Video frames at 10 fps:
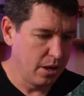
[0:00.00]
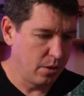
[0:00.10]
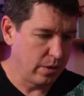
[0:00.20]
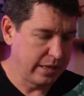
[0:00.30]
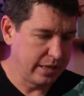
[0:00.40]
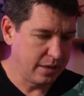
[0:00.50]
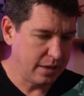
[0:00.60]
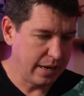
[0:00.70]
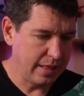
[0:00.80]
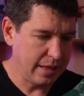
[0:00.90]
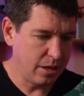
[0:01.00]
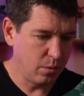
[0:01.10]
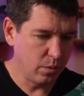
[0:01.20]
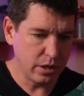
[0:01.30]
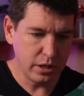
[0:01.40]
right here, and then
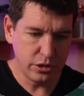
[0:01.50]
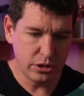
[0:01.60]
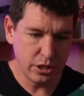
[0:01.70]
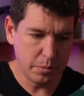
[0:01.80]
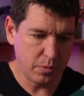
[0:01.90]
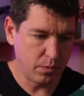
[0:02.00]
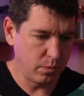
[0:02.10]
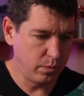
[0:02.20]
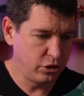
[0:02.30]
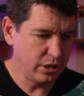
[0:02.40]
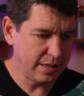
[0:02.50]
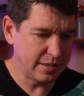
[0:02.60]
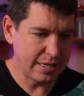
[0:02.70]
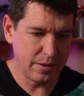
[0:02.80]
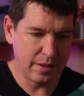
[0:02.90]
we're gonna jump just
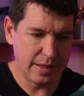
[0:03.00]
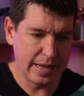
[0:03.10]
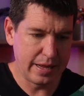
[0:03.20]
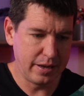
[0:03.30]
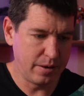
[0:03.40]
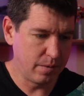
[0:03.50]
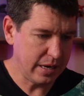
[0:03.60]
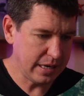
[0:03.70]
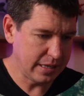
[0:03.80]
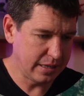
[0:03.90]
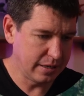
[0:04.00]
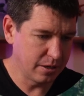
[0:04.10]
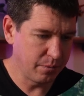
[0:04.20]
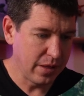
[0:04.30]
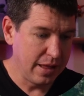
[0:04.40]
south of that right here.